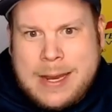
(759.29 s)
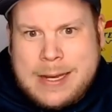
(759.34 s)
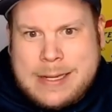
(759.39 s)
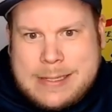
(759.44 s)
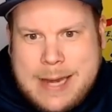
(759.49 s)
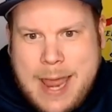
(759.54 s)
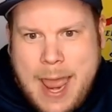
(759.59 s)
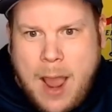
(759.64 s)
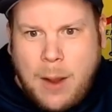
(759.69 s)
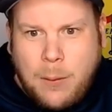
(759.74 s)

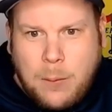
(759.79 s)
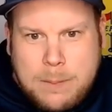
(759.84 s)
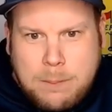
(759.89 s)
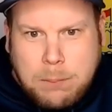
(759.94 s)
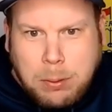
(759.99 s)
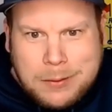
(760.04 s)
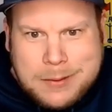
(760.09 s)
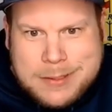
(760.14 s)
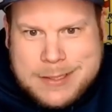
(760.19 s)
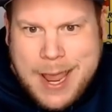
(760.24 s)
Now we
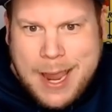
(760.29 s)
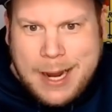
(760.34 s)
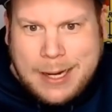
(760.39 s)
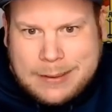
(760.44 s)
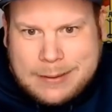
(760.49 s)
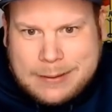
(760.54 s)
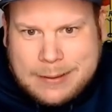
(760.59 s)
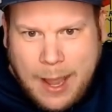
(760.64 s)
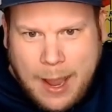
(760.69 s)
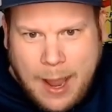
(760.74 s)

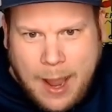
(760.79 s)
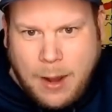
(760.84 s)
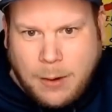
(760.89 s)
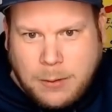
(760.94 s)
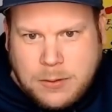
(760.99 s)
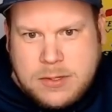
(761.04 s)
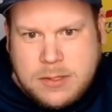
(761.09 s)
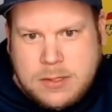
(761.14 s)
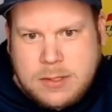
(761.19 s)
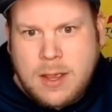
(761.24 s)
protect the
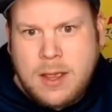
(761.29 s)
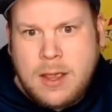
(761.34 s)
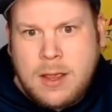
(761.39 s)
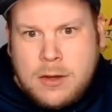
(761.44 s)
house.